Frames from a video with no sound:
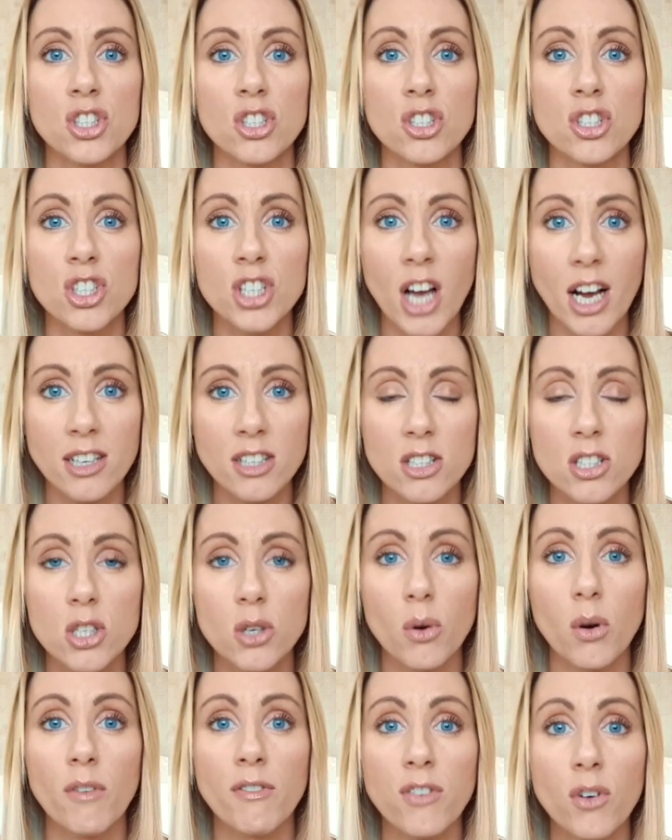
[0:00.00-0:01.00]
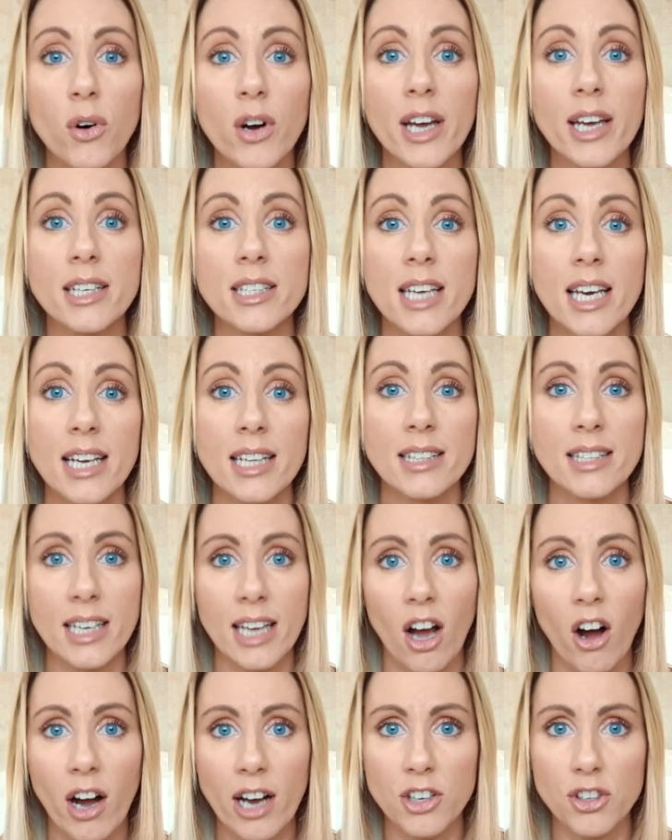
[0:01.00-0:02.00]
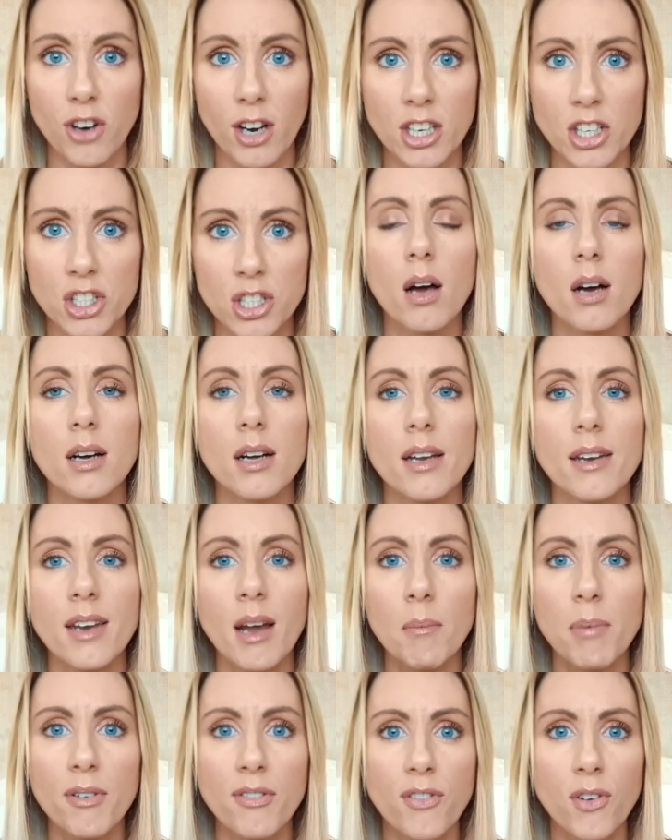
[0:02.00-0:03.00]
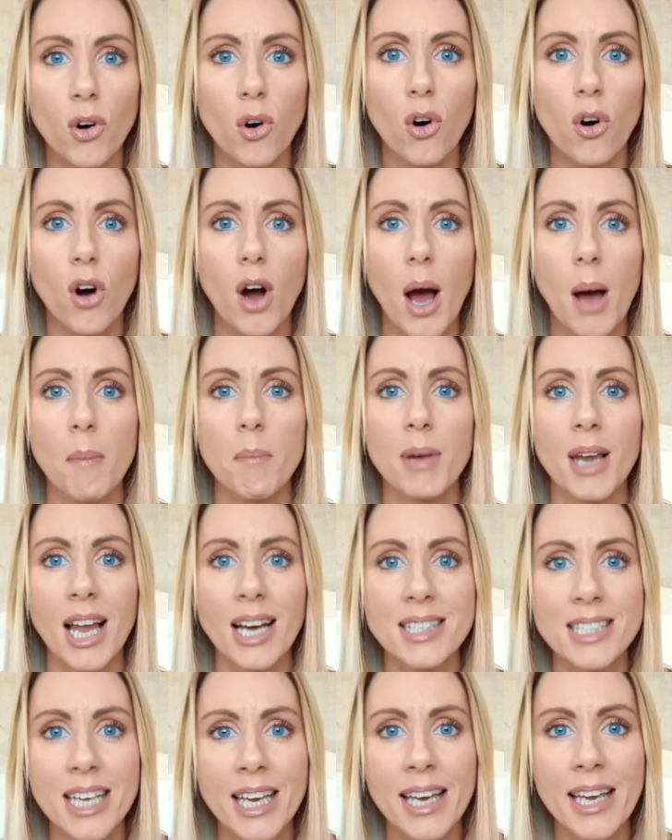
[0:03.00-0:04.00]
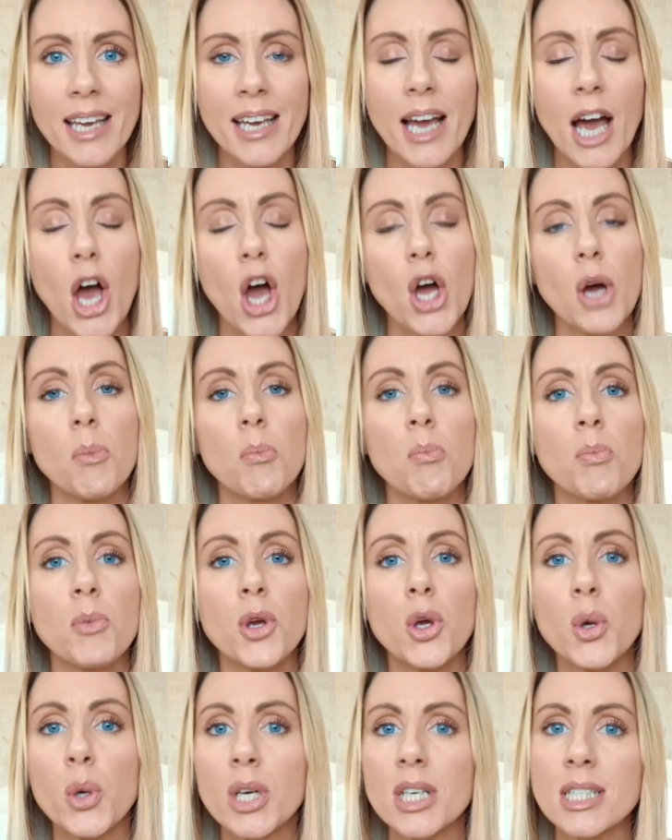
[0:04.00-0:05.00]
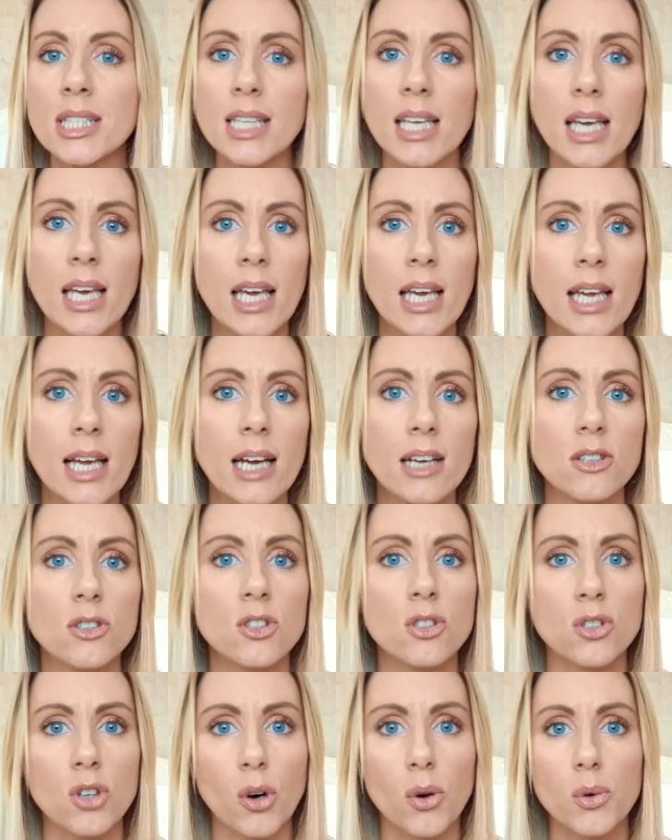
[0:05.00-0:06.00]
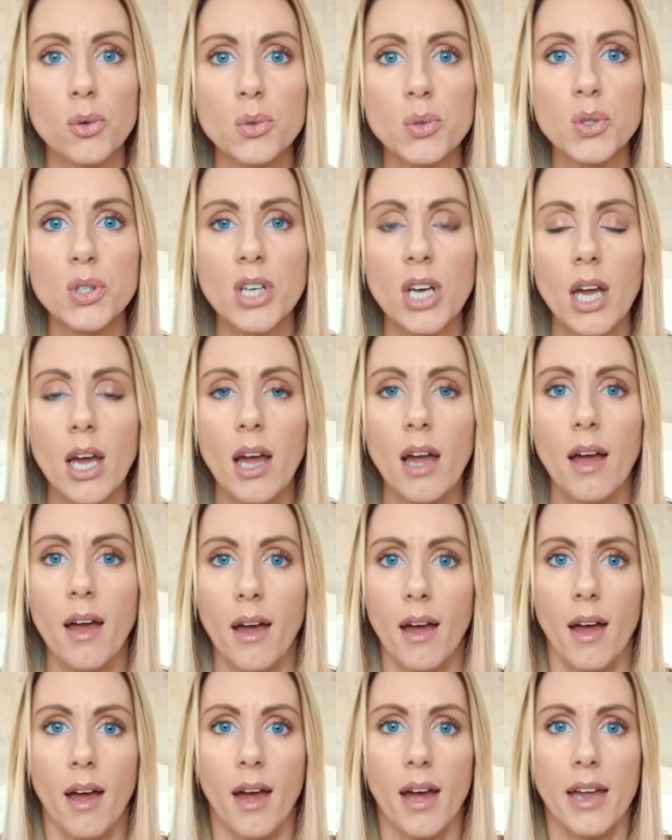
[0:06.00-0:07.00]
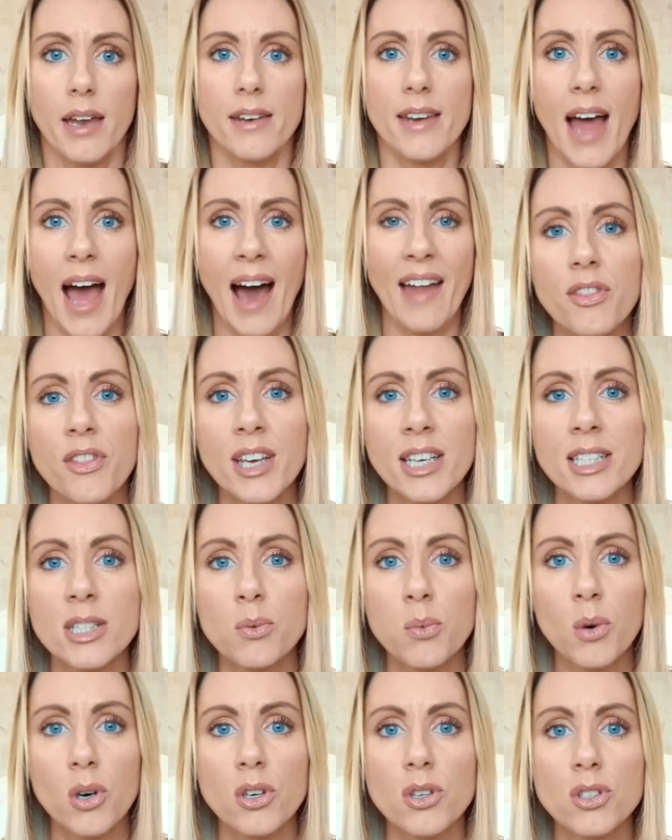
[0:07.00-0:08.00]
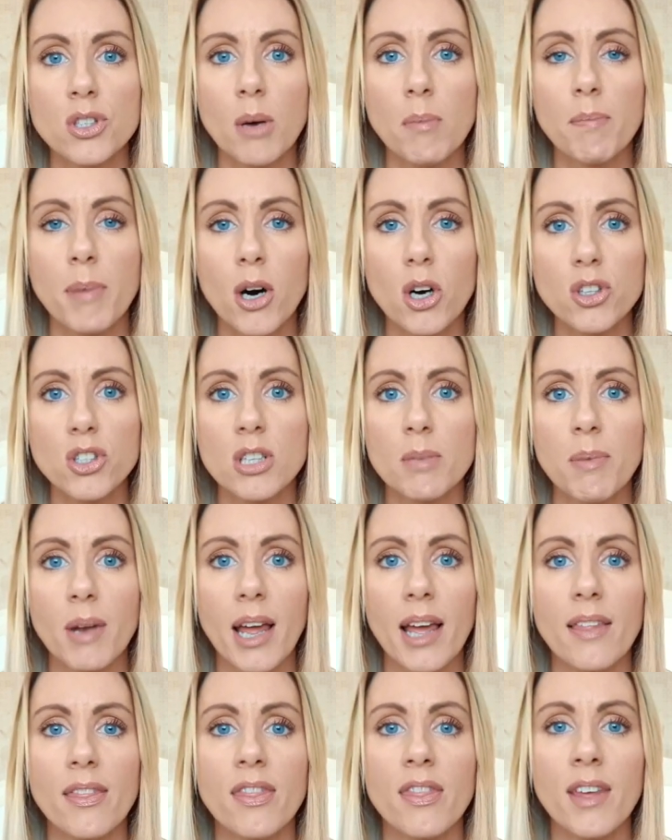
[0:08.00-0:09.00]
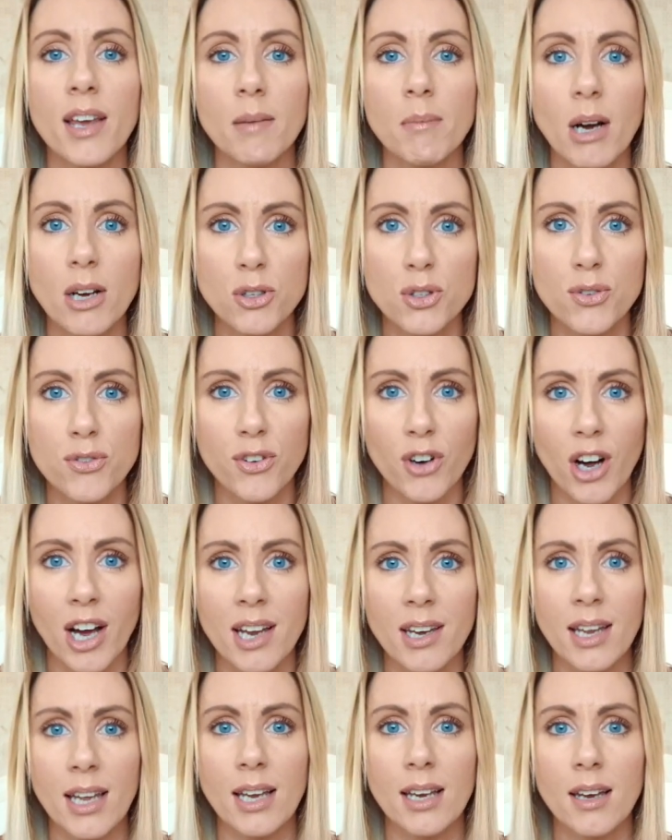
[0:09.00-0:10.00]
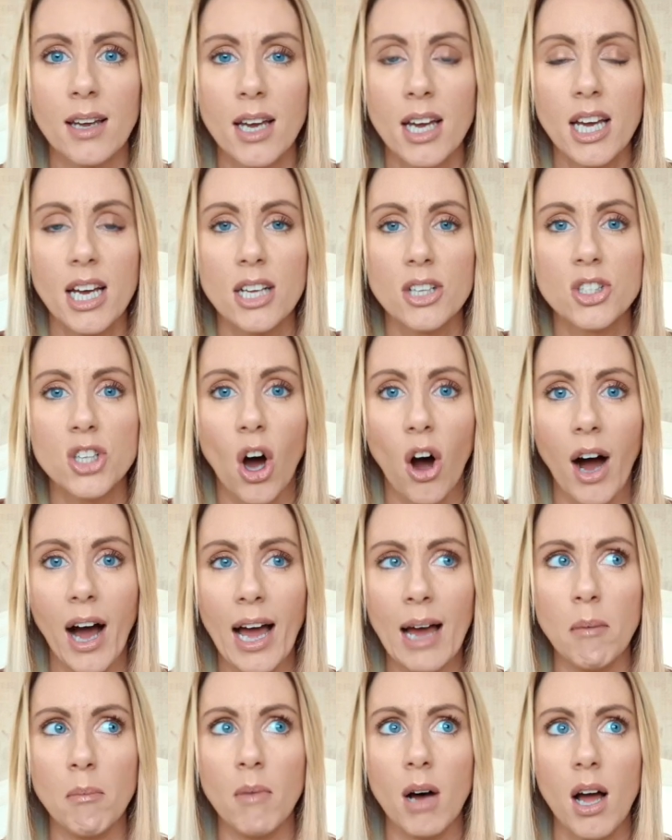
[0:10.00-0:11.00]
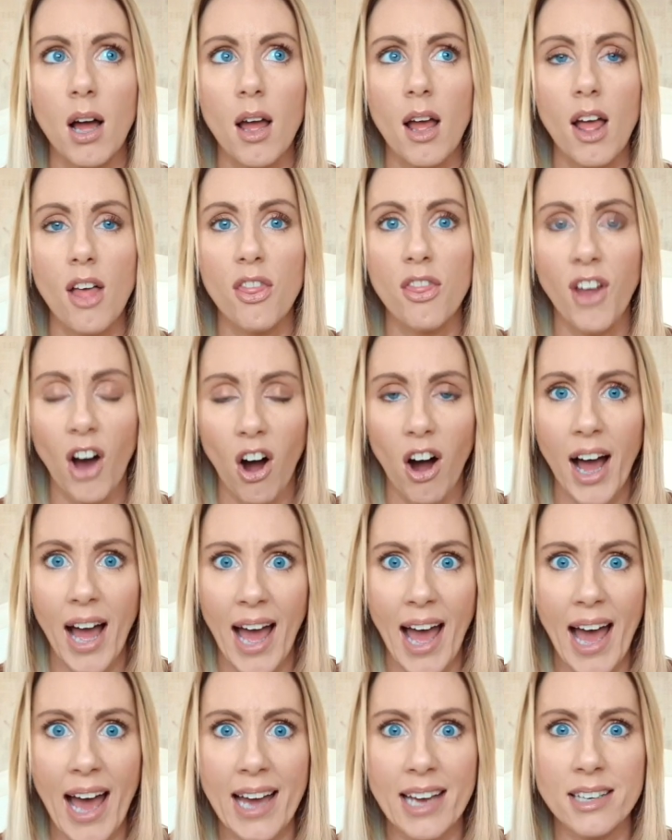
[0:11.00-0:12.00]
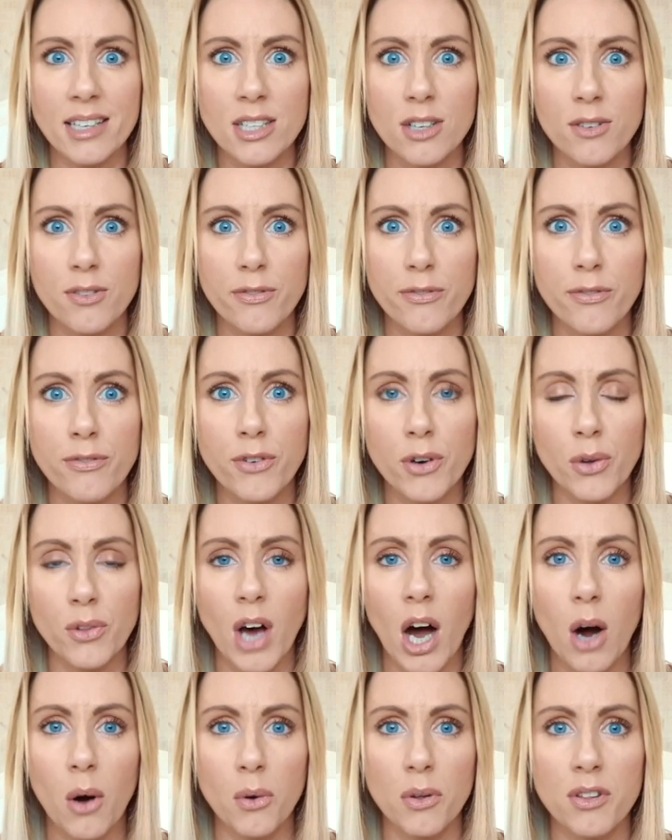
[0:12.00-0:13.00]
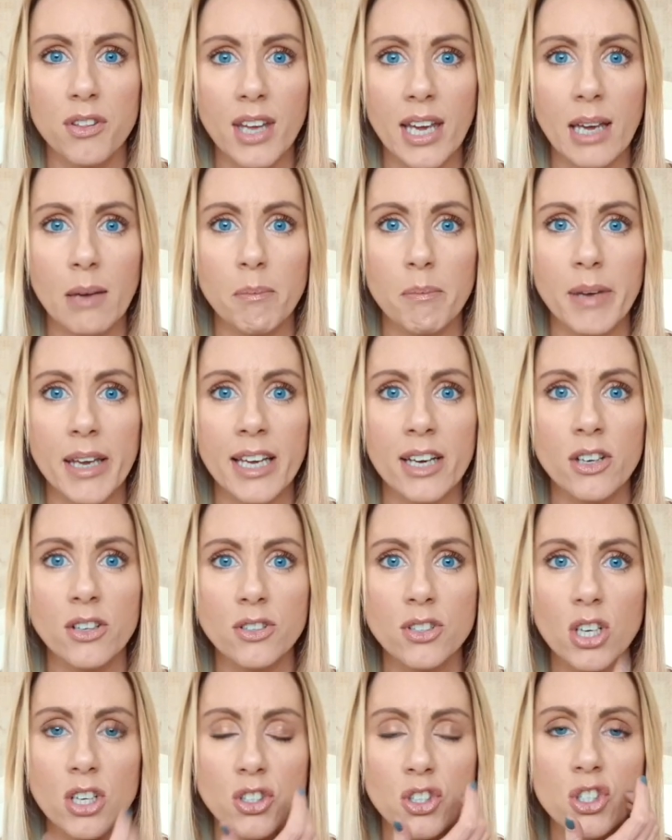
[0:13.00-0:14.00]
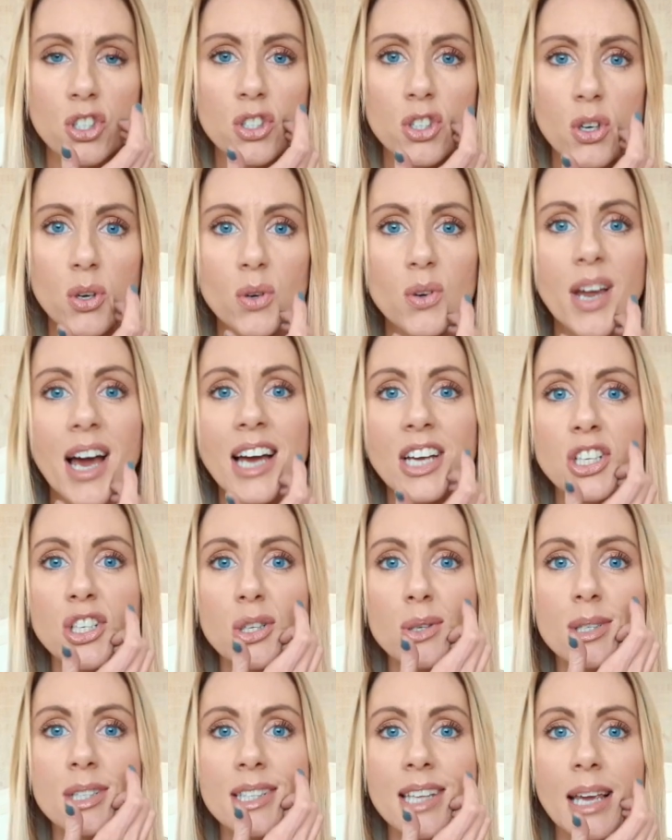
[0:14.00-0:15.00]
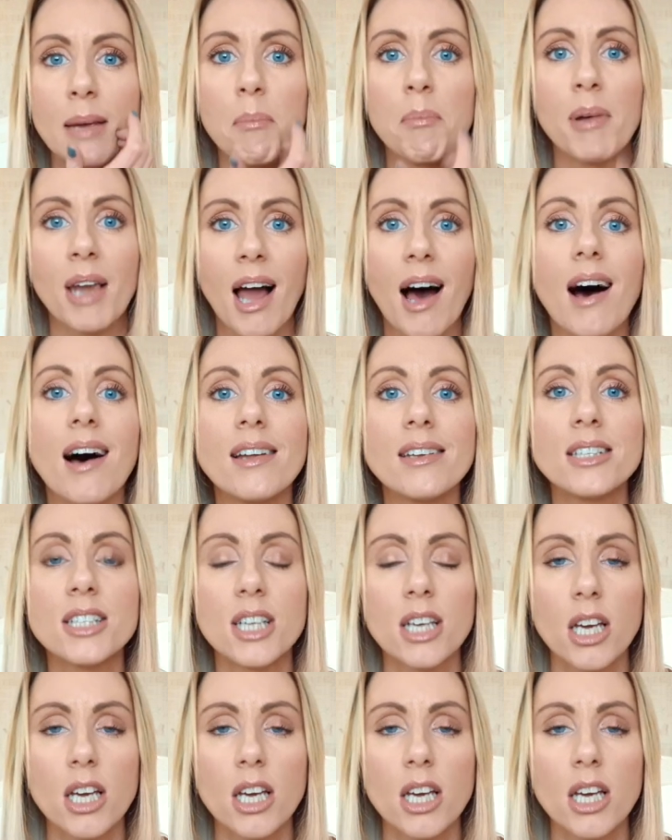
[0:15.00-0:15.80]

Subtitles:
just to avoid dehydration. Number 4, bloody, mucousy stools. Now, this was possibly the most frightening time that I had through the whole thing, because as soon as you see blood,